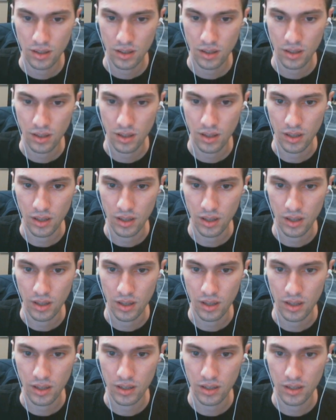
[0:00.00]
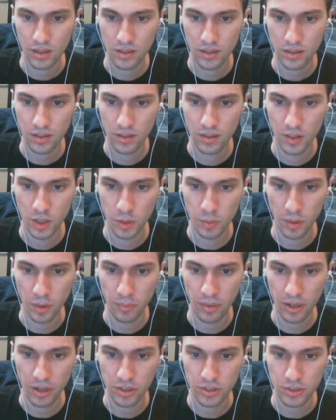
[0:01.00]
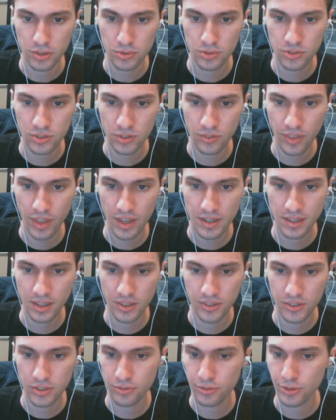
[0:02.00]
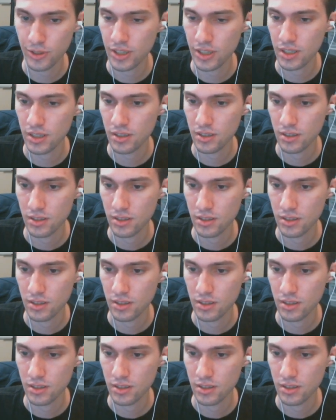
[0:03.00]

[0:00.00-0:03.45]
And a little bit better use of that delta V.